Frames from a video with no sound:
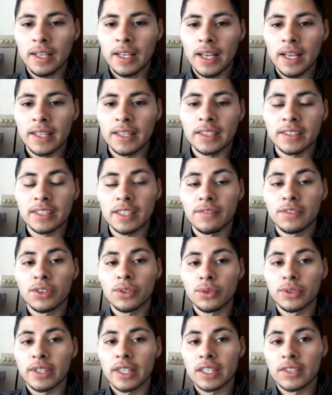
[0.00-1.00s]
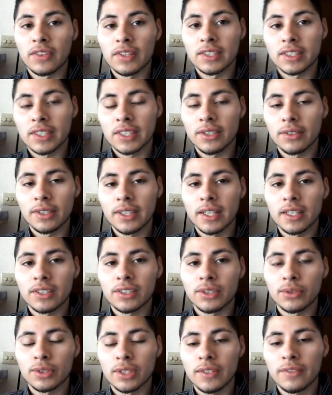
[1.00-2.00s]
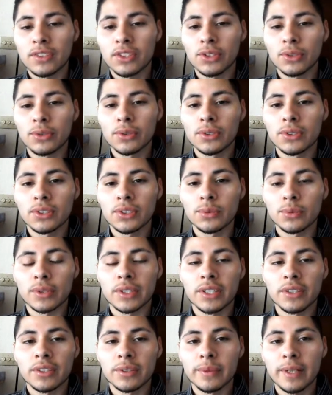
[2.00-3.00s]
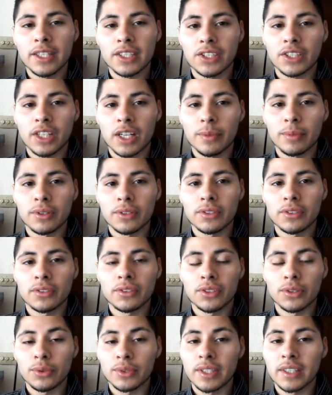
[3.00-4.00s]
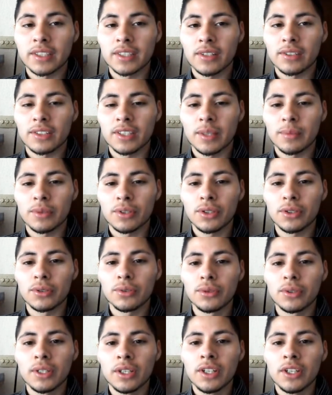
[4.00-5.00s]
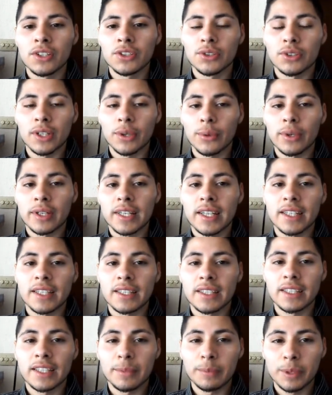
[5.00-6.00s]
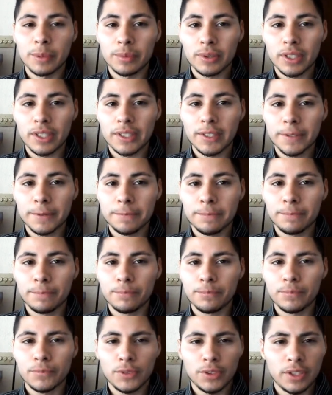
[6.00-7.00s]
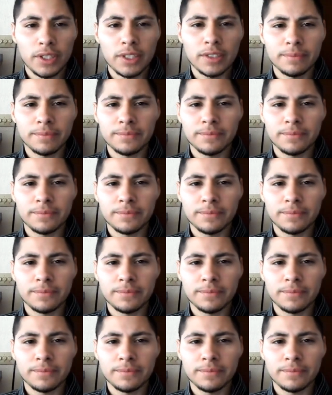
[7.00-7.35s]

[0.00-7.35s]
and then 7 tools activates to kill that. So 7 tools will kill the Magic Jammer, so it takes out step 2, so that Raigeki can be played. Do you get it?